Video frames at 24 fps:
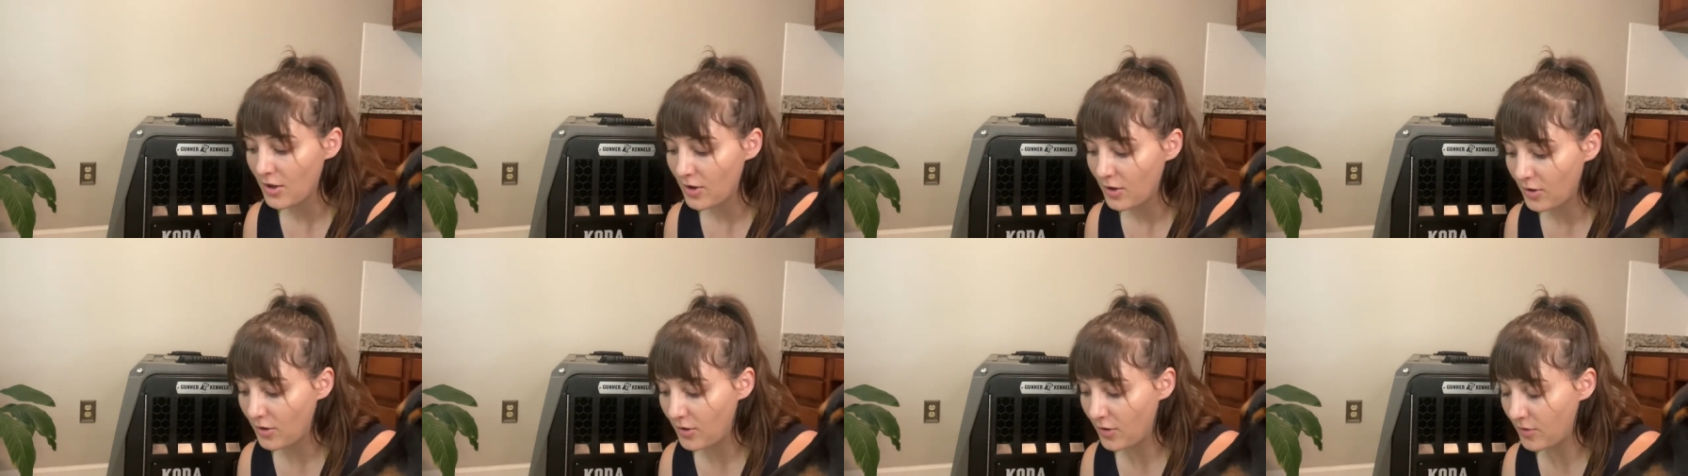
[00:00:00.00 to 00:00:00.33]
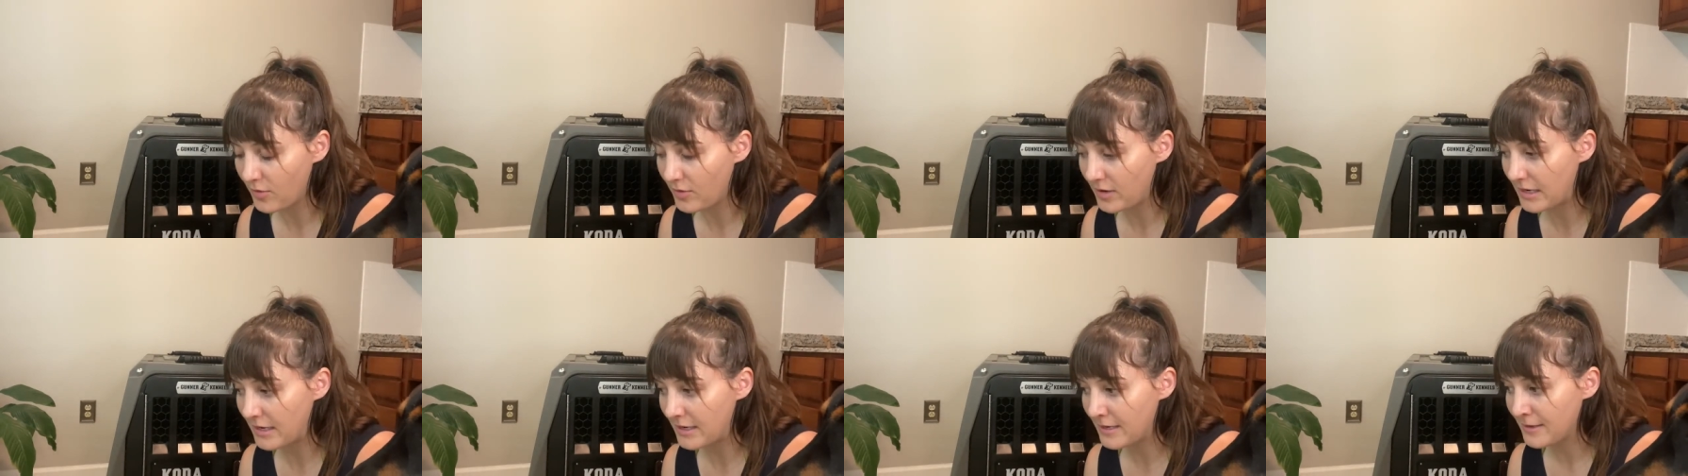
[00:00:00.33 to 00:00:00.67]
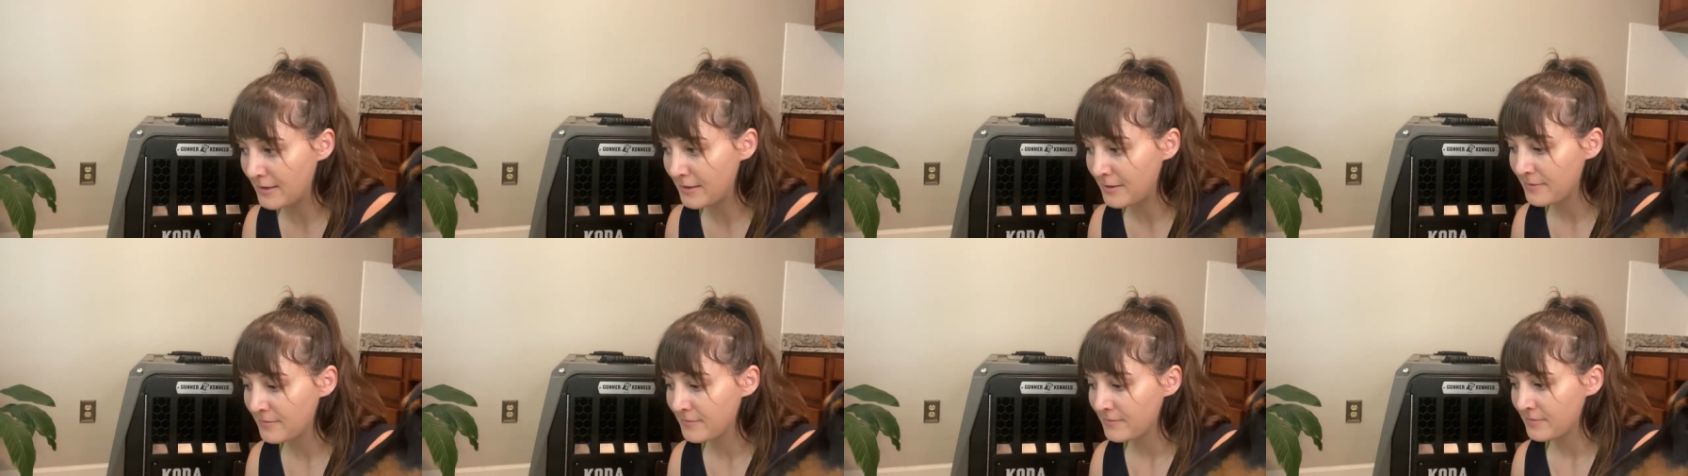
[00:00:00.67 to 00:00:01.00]

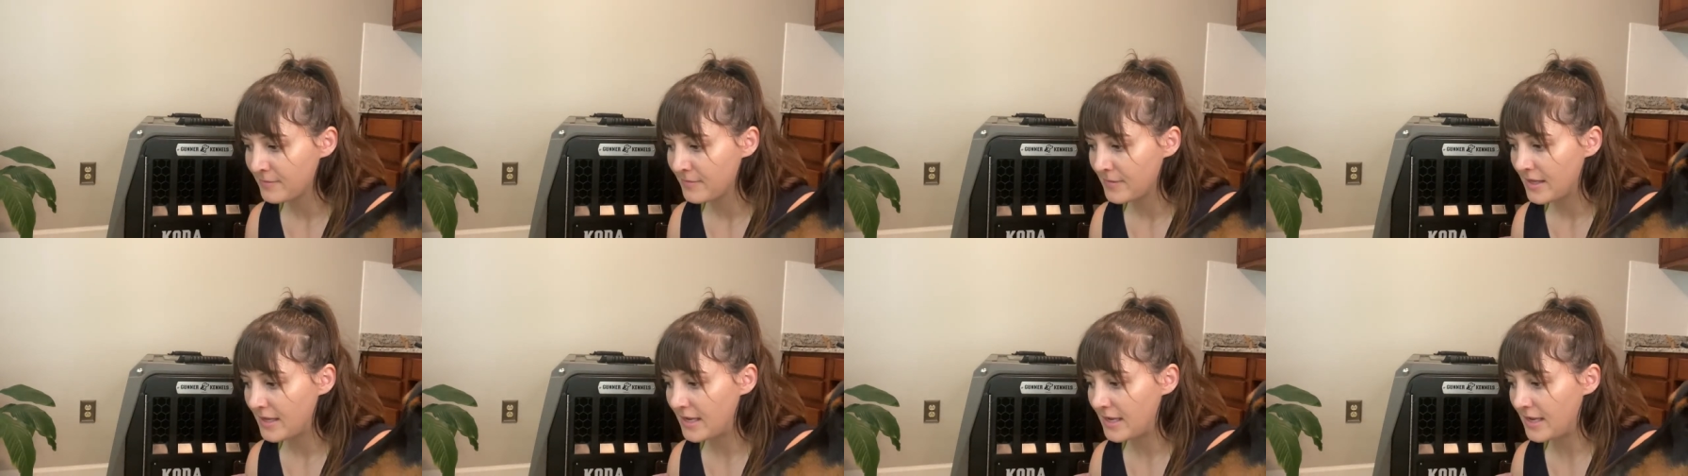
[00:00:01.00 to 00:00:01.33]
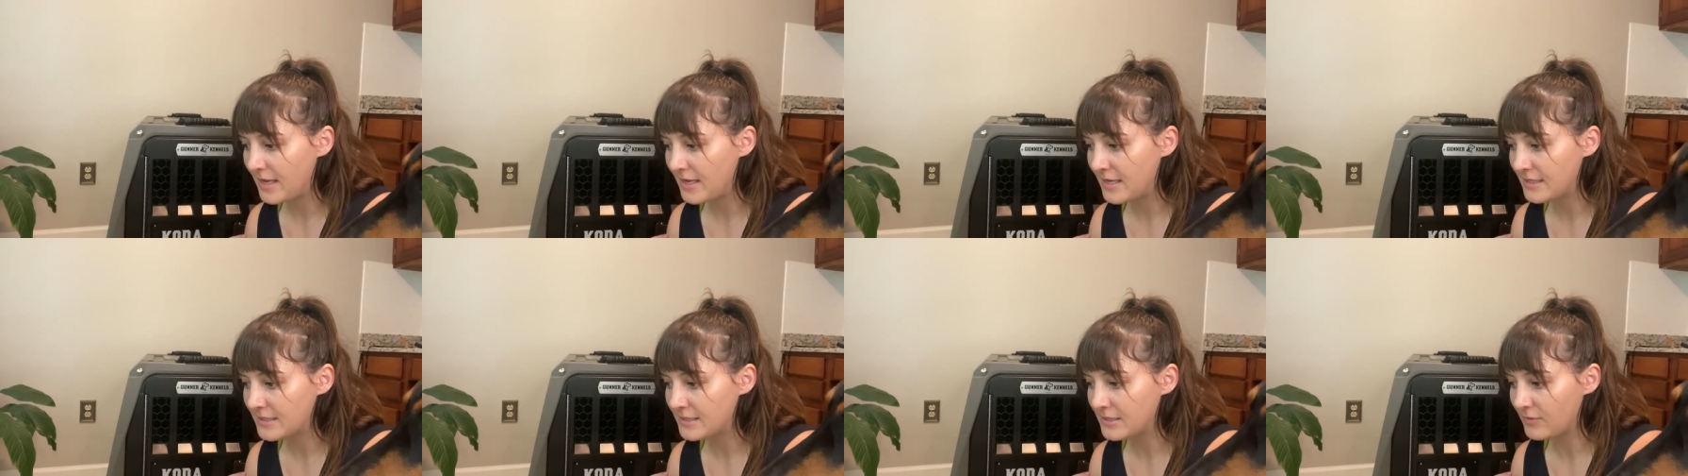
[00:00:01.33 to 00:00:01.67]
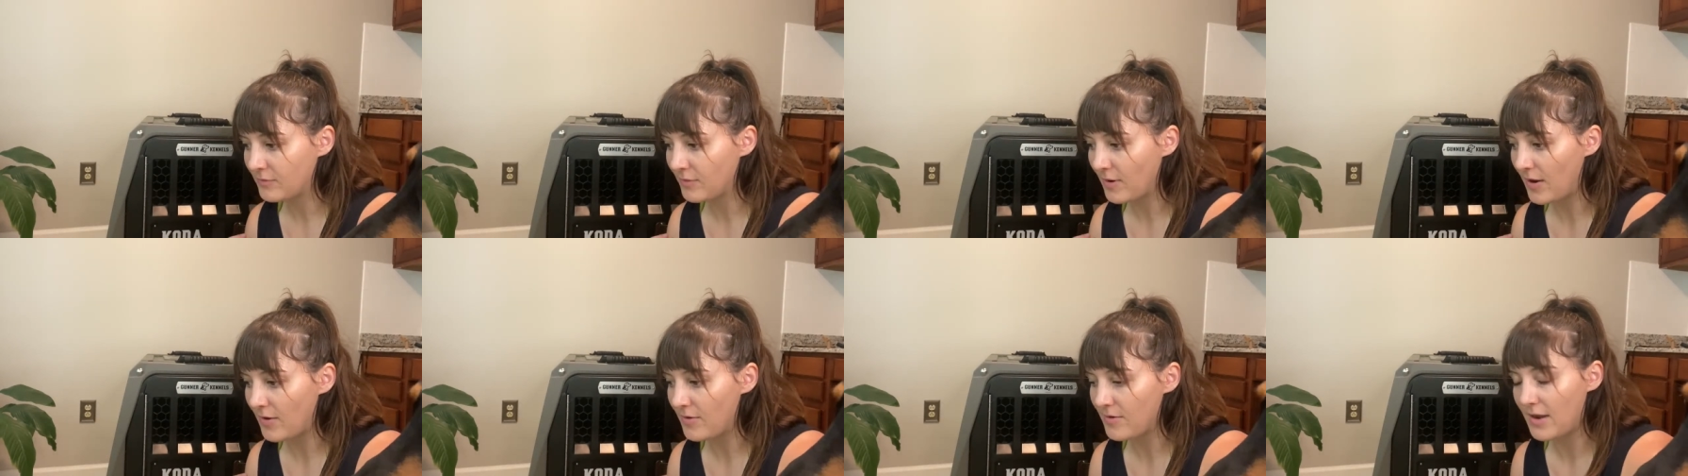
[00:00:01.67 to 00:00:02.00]
Koda is
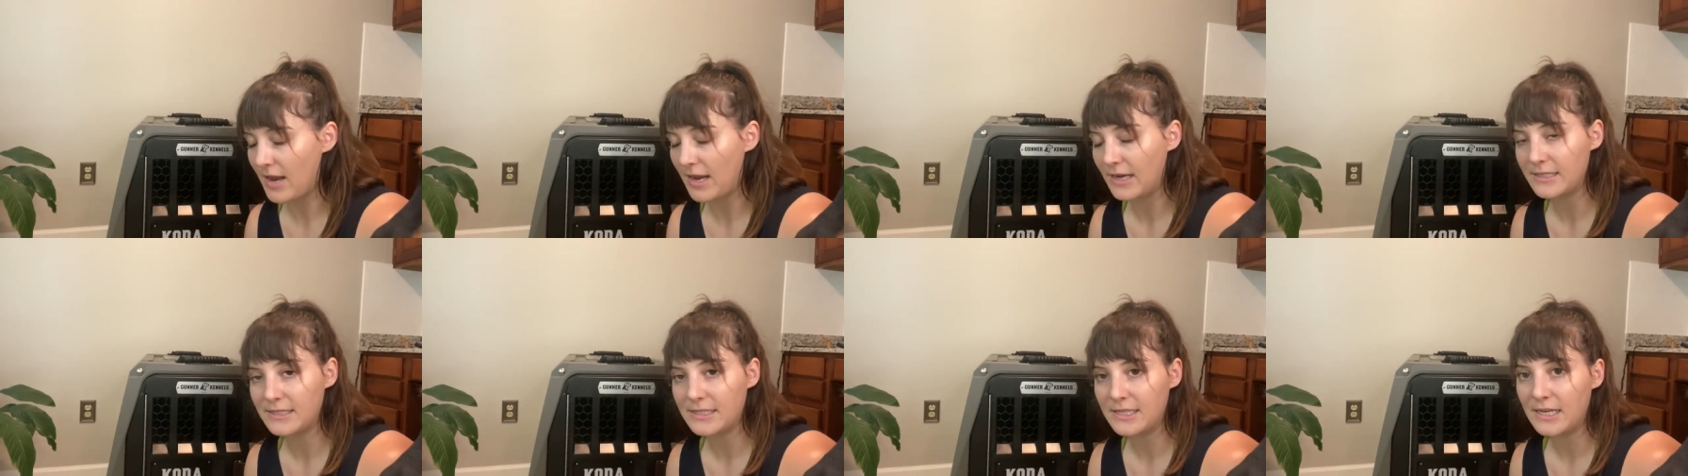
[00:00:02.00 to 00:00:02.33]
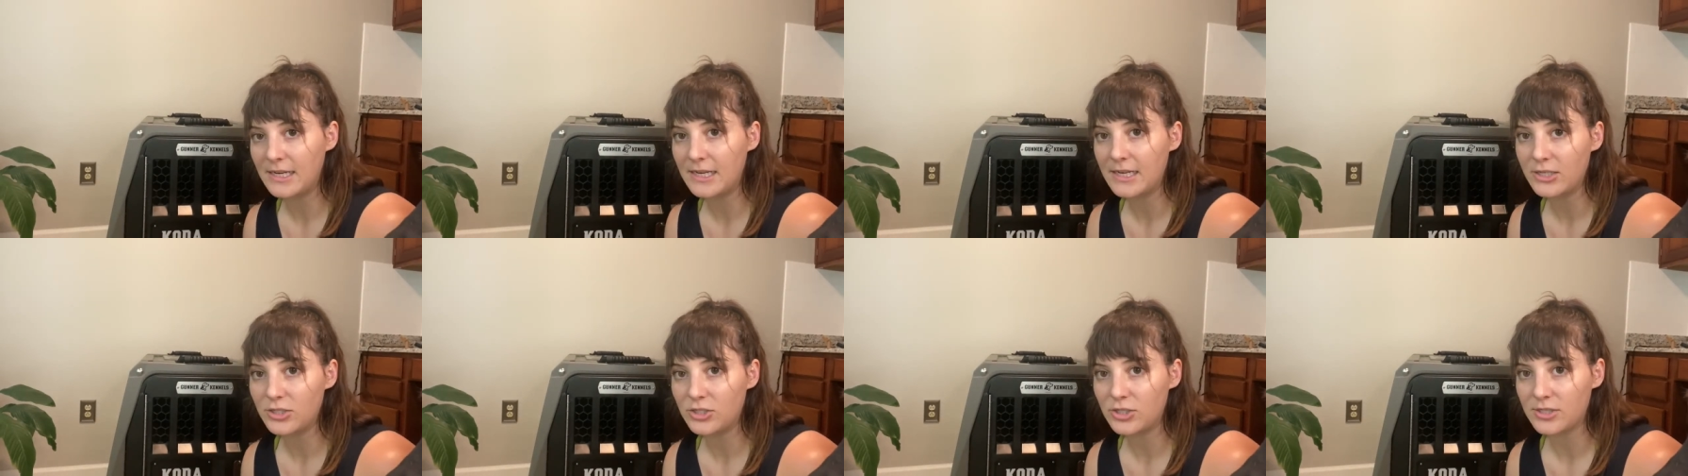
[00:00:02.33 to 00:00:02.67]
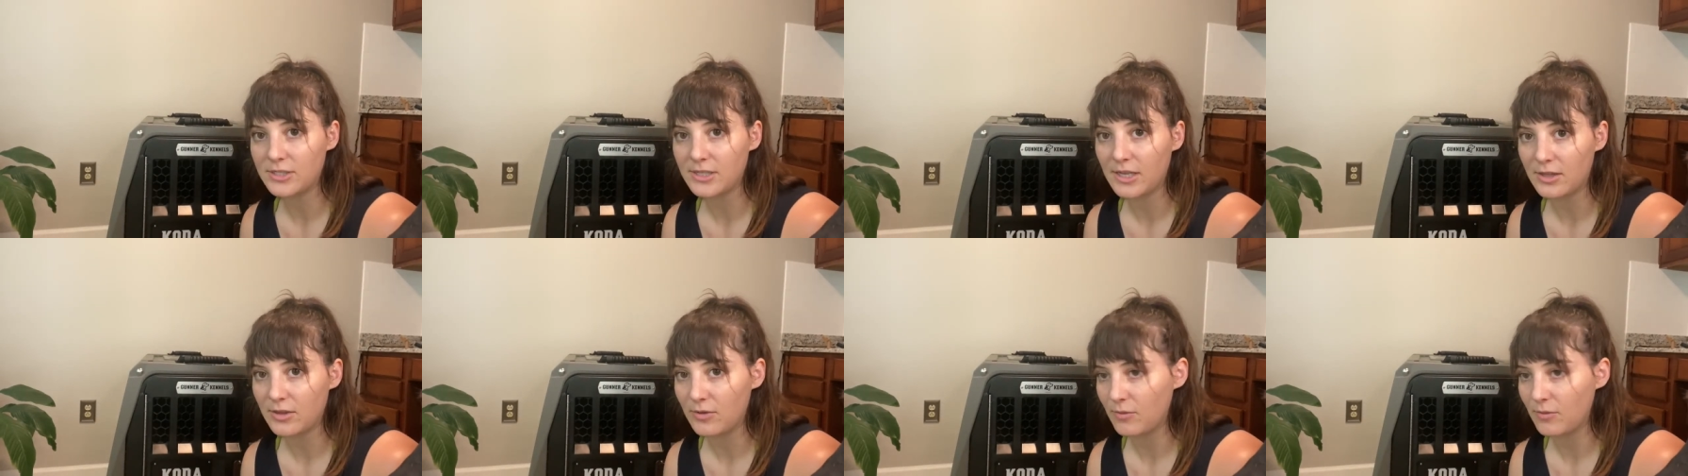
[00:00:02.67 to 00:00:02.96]
around 19 inches at the